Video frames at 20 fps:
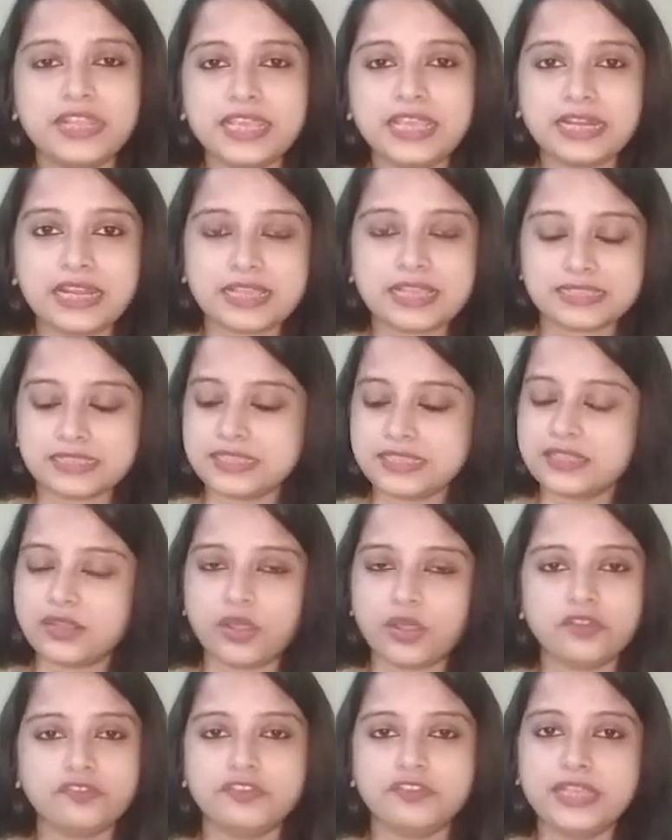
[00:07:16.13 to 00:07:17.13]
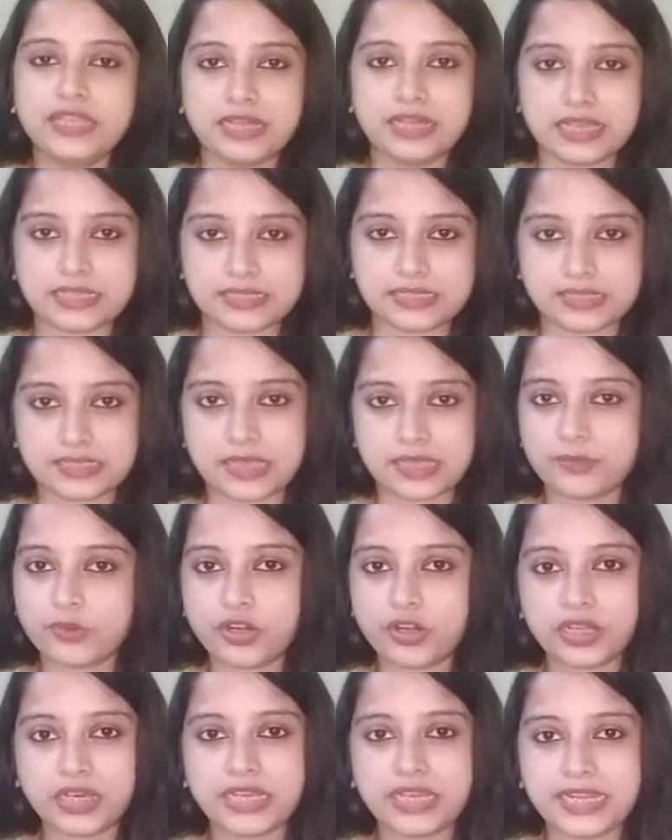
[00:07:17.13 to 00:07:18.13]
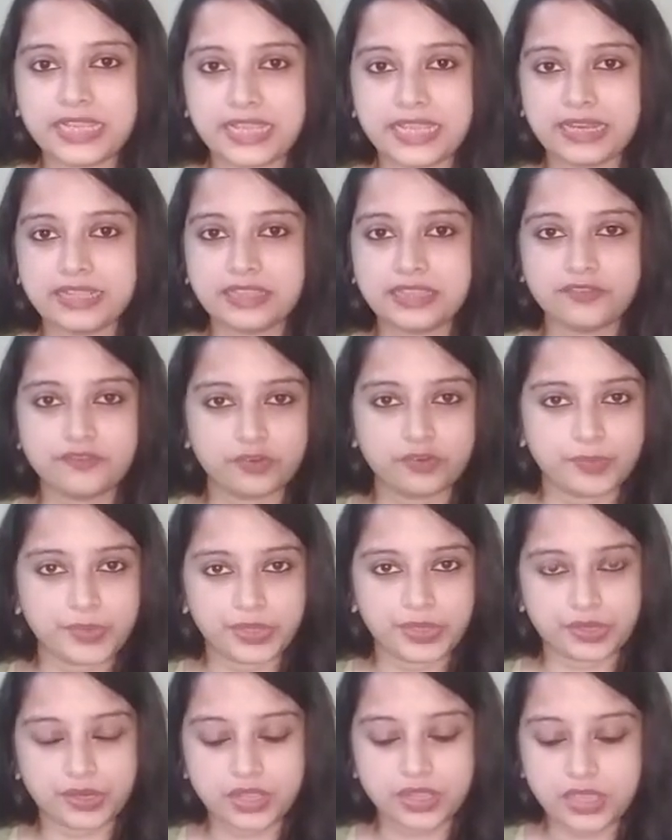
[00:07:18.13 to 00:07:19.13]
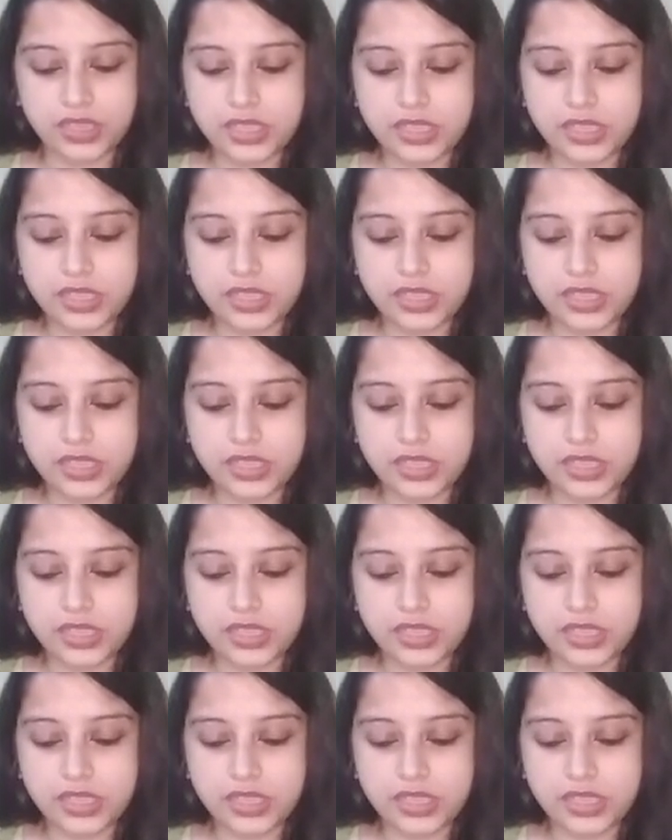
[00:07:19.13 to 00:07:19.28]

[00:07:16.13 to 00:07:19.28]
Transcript: Free class, these are all free classes. I'm not earning anything from here.